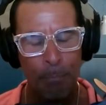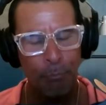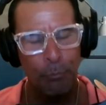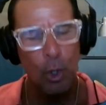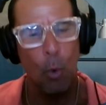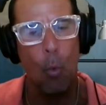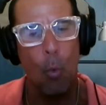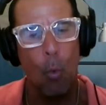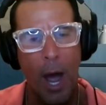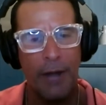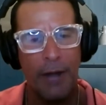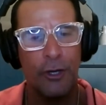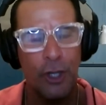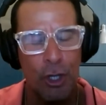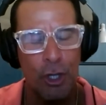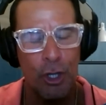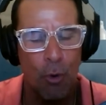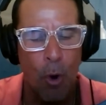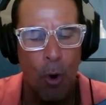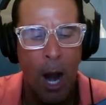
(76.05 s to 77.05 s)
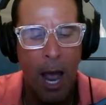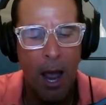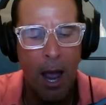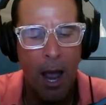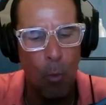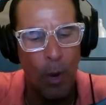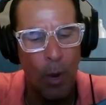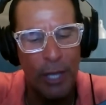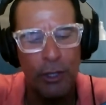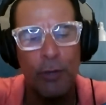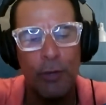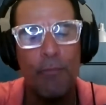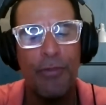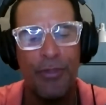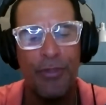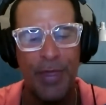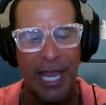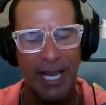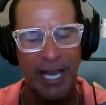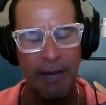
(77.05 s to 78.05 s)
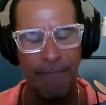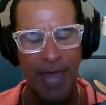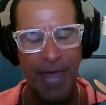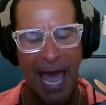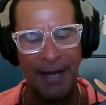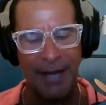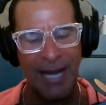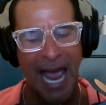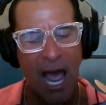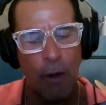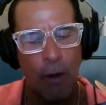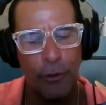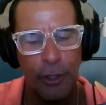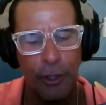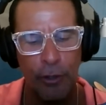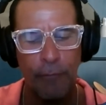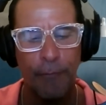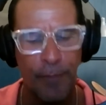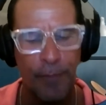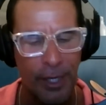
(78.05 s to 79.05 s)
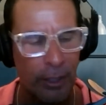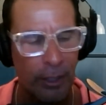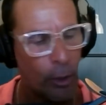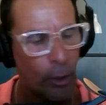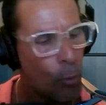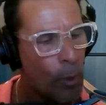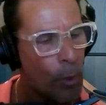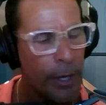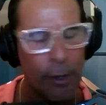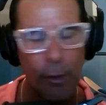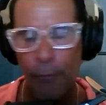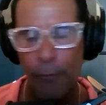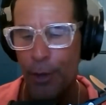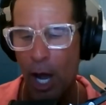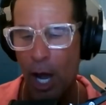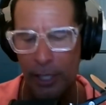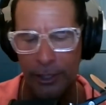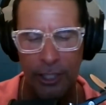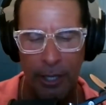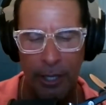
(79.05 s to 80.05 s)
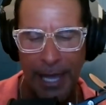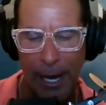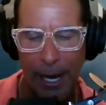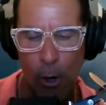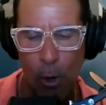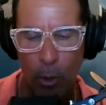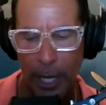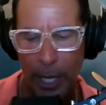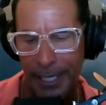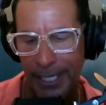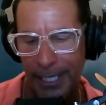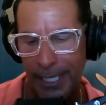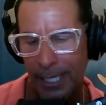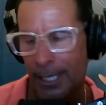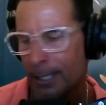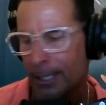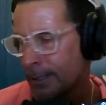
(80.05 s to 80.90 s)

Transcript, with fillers: what you what you think of that and how you feel. What are your thoughts on that whole idea?